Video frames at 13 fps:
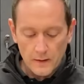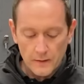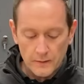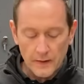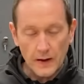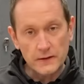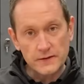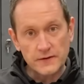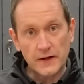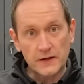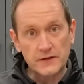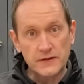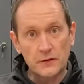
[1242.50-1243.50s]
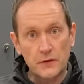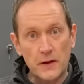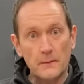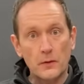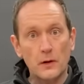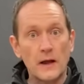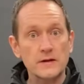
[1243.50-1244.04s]
That stainless steel
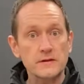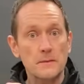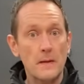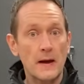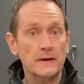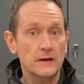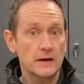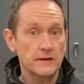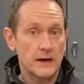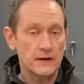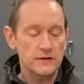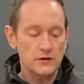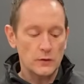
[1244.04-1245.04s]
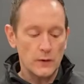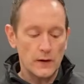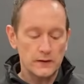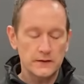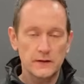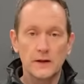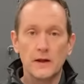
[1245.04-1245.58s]
gimbal has a magnet attached to
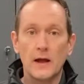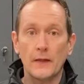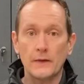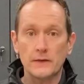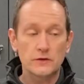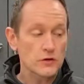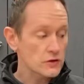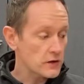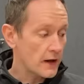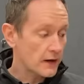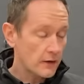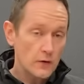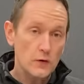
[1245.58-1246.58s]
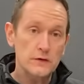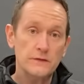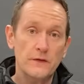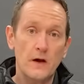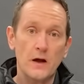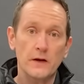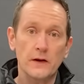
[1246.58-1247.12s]
it, and just like on the
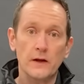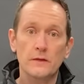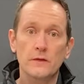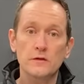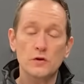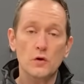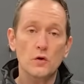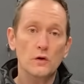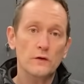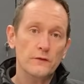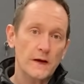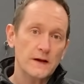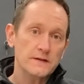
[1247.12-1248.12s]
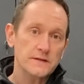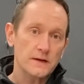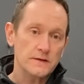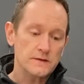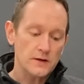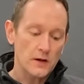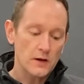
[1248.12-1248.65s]
Husqvarna, there's a Hall effect
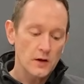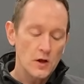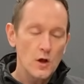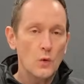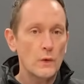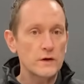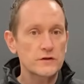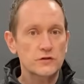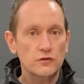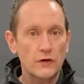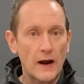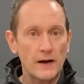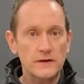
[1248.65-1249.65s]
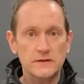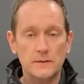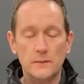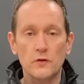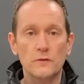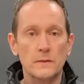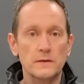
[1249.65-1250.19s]
sensor which tracks the
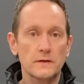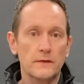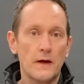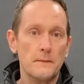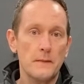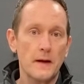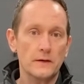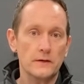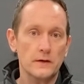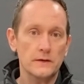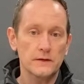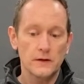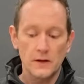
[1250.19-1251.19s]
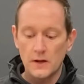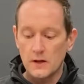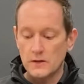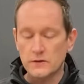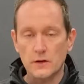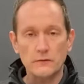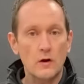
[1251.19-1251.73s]
movement of that magnet,
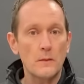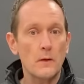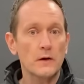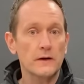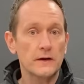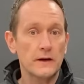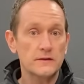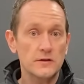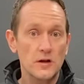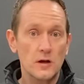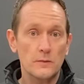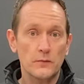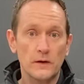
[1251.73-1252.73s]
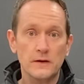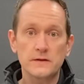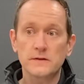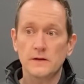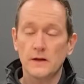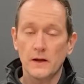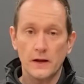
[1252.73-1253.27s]
so the robot can
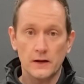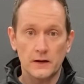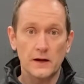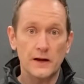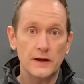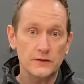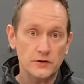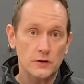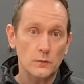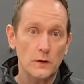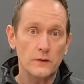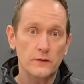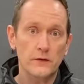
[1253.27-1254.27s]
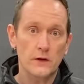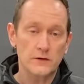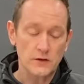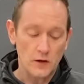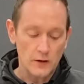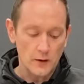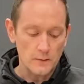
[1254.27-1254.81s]
interpret a collision with a
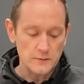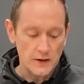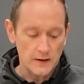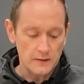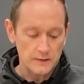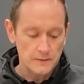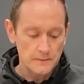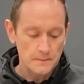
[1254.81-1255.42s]
solid object.